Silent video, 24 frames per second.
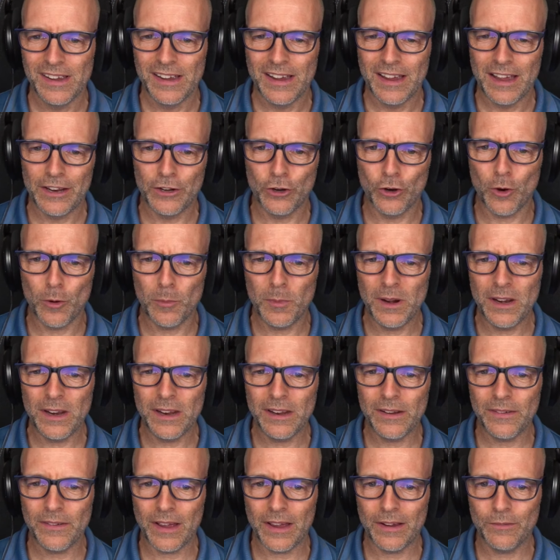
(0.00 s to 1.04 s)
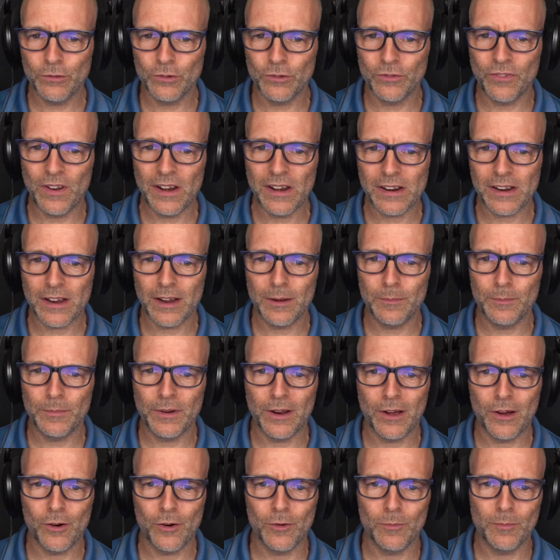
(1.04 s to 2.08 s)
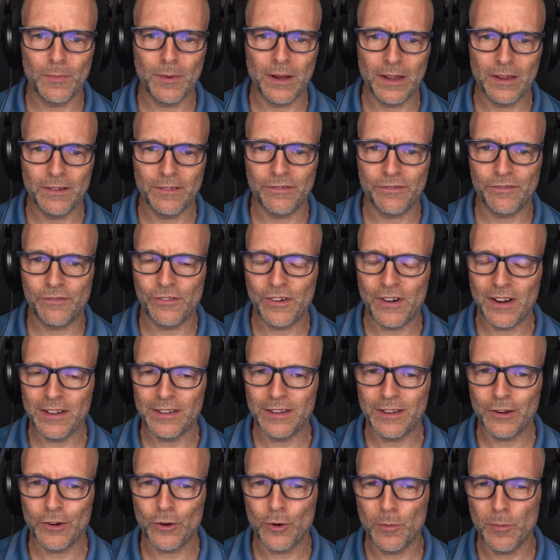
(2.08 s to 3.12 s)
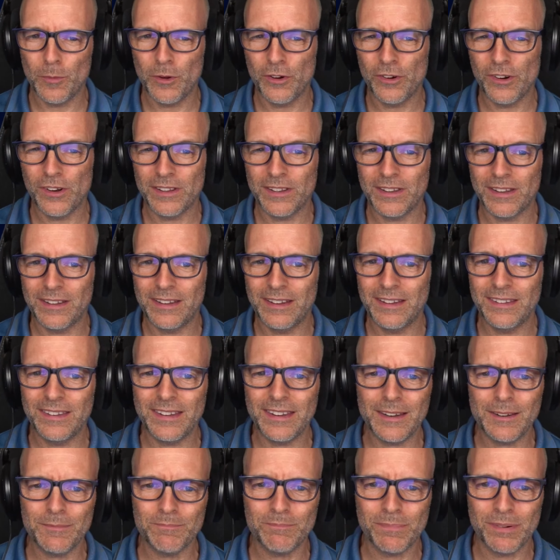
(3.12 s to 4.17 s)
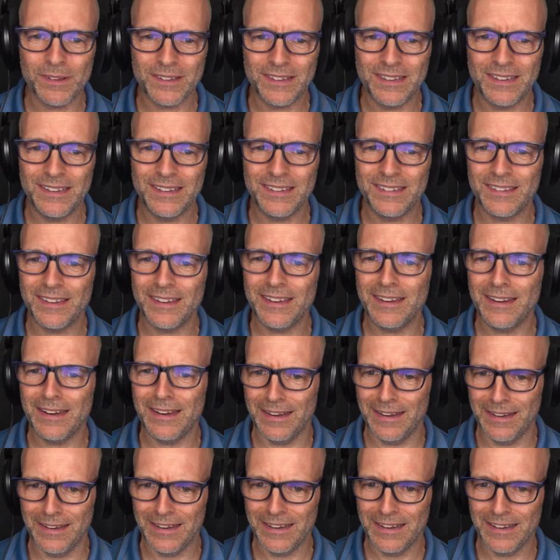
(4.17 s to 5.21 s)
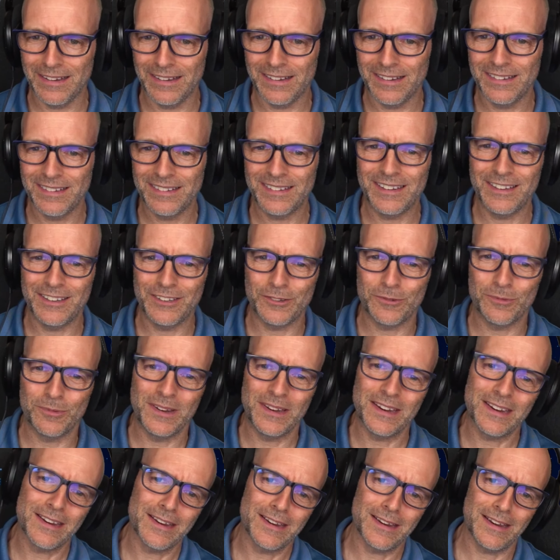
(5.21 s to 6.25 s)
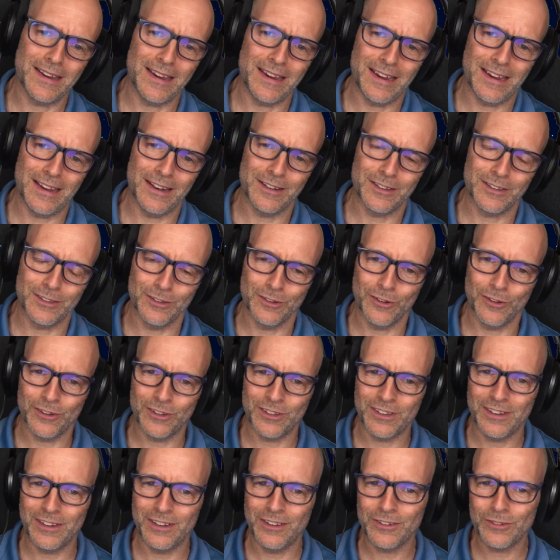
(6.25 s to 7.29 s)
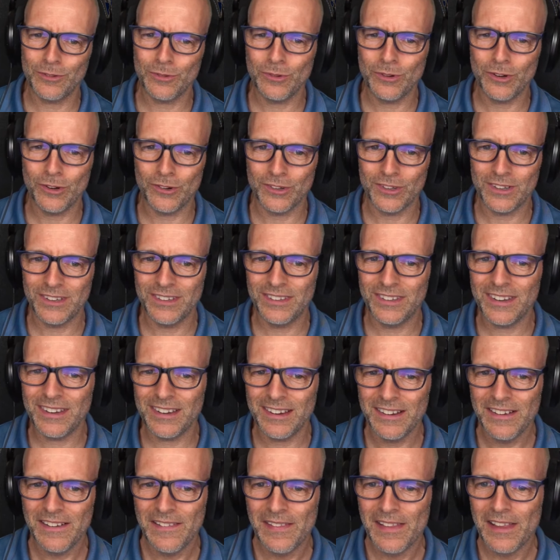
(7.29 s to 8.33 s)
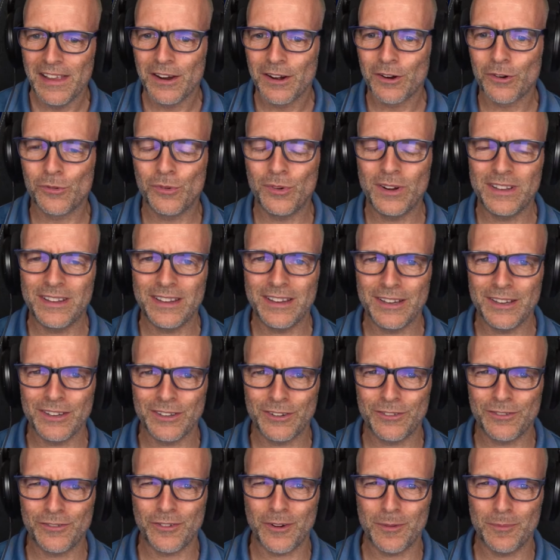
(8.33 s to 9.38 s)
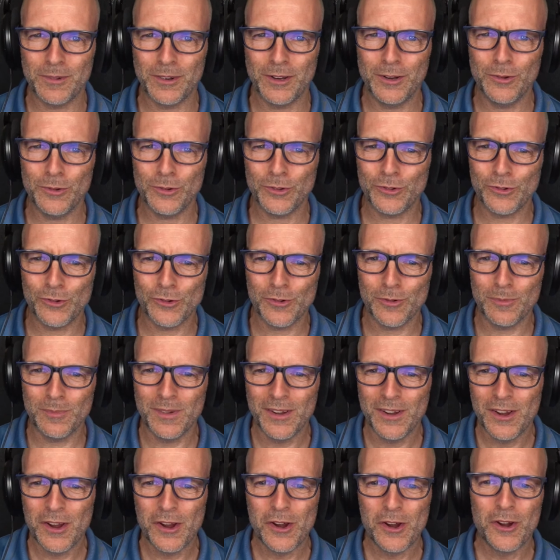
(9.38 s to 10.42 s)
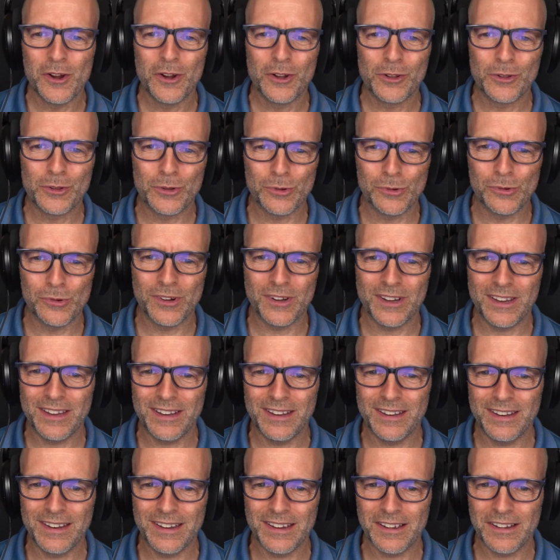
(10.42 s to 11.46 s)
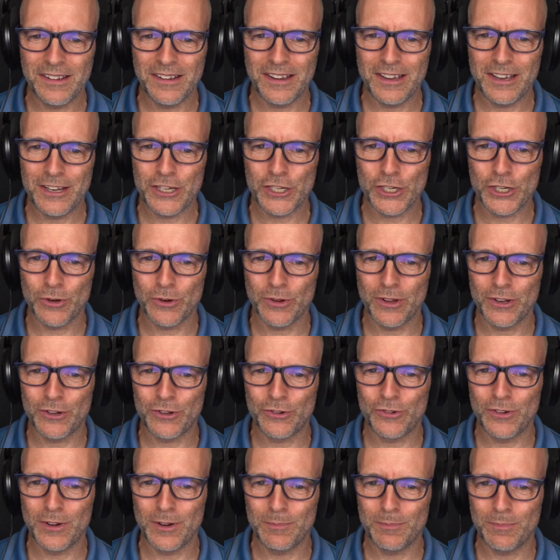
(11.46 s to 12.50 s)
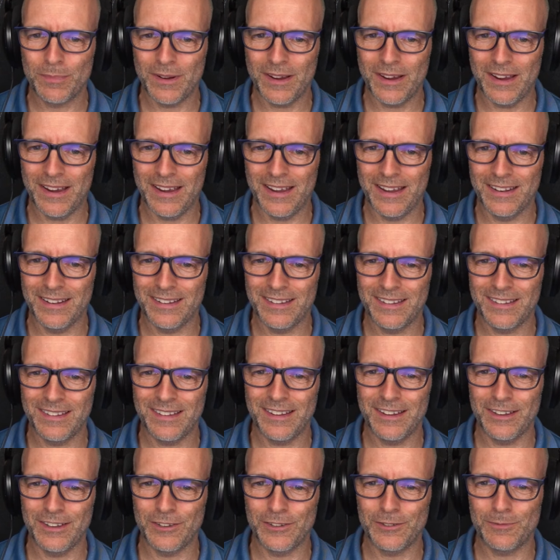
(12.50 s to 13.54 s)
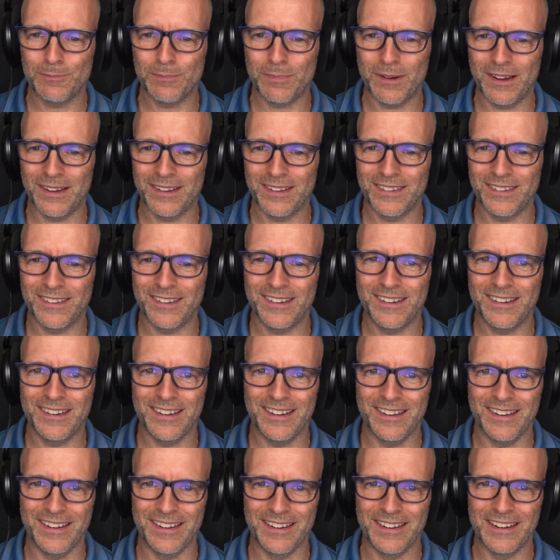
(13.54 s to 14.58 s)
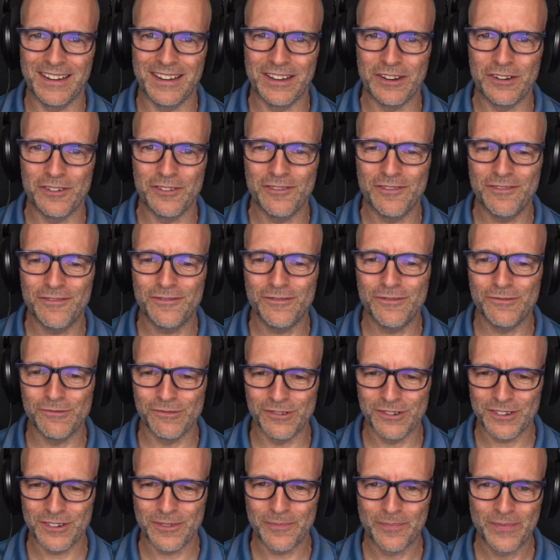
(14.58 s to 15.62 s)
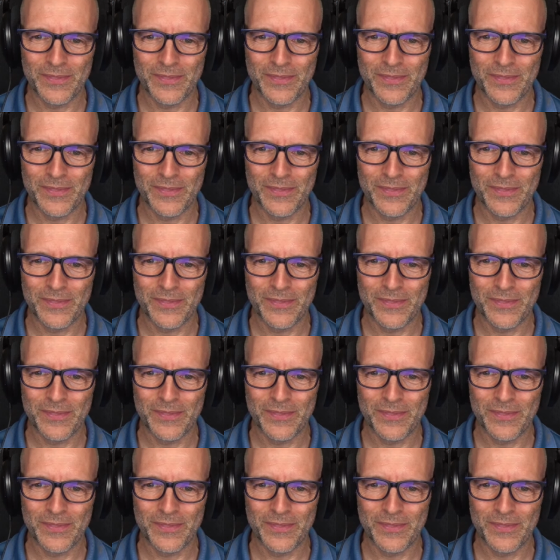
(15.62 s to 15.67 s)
And normally I would welcome now my friend and co-moderator DC, but he's in India this week and not in the studio. DC, greetings from the newsroom to India. Enjoy your trip and the spicy Indian food.